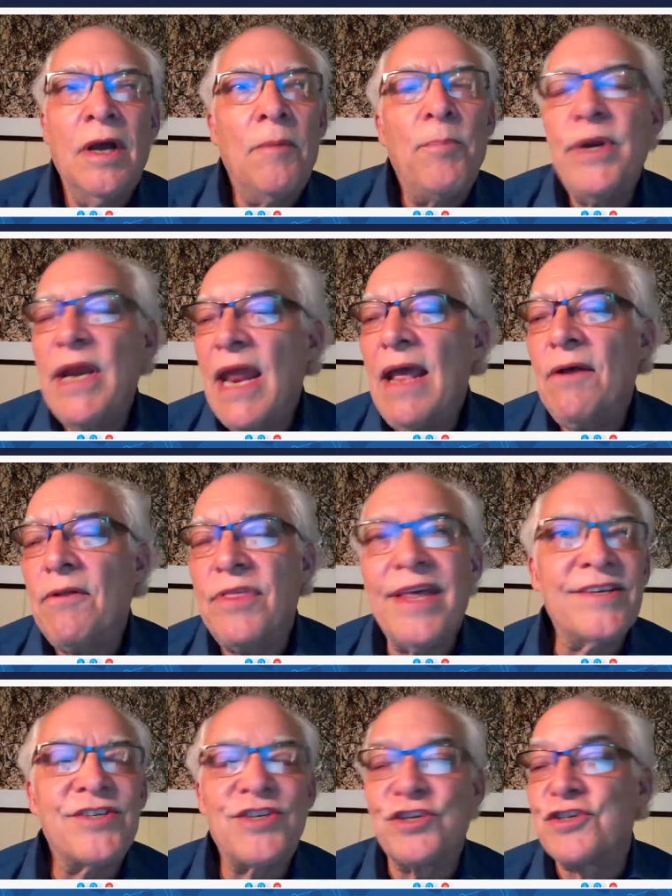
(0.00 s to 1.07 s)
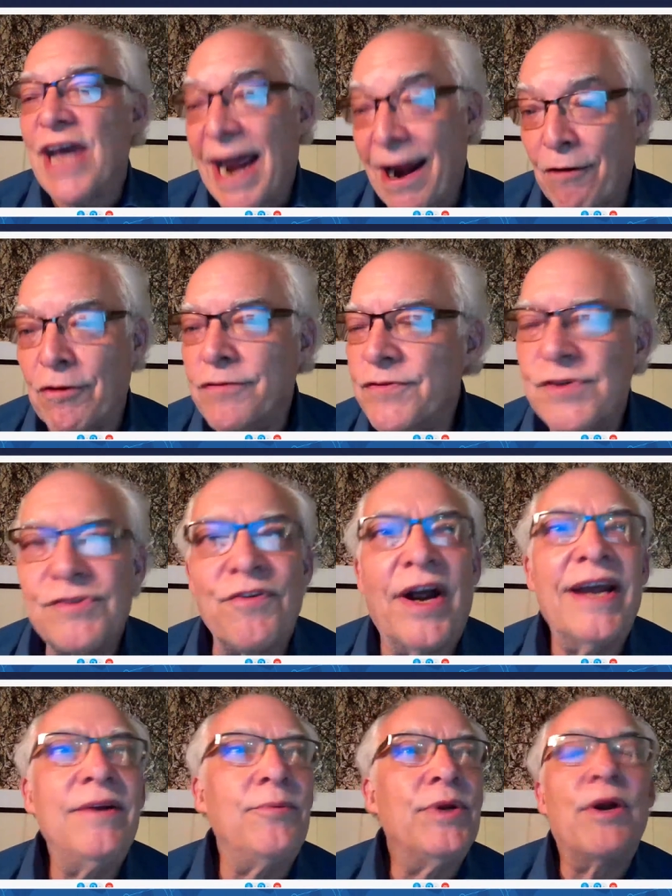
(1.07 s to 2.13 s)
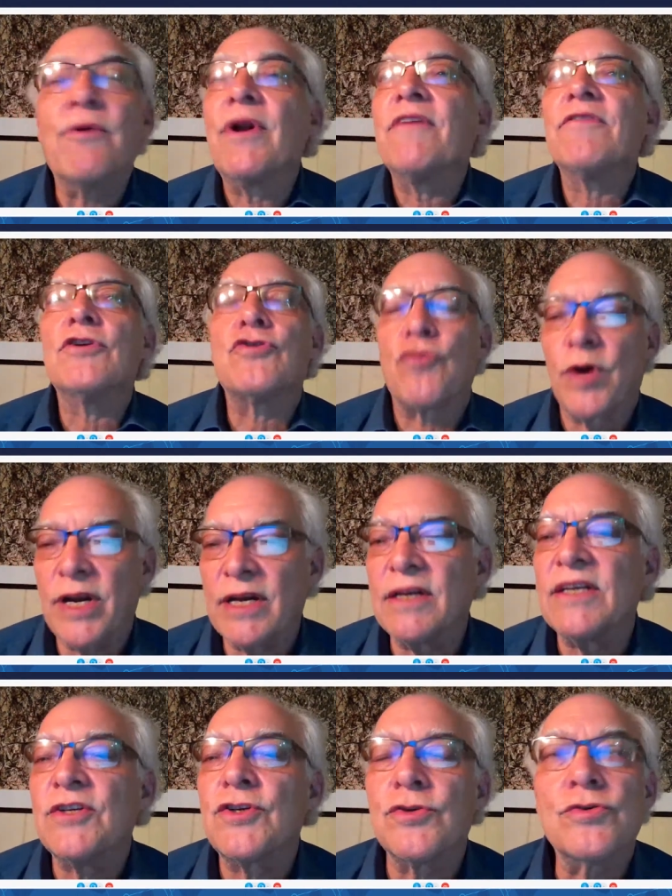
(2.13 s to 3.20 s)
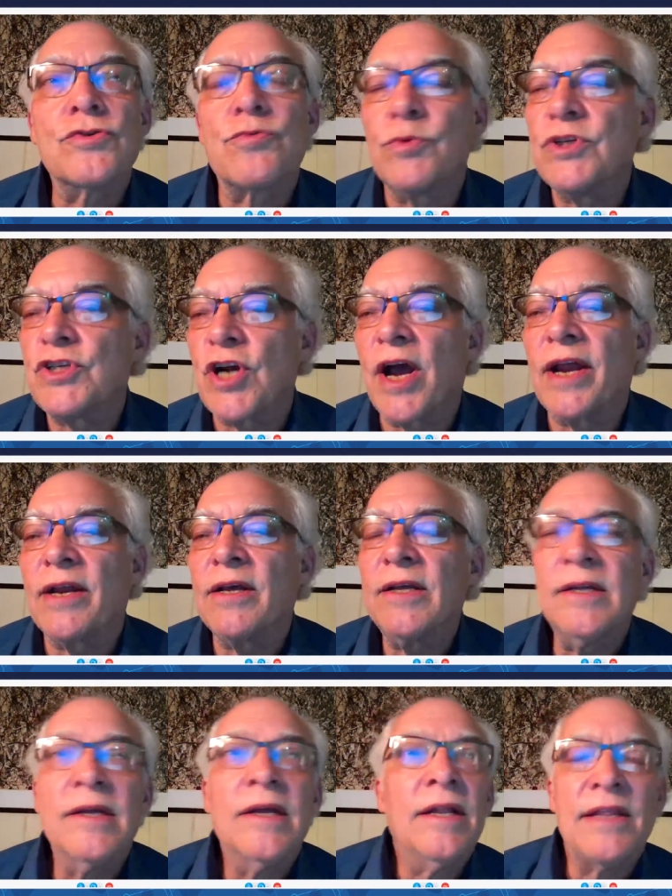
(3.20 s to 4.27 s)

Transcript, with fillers: But now, thanks to tariffs, right, we don't have the trade issues with China.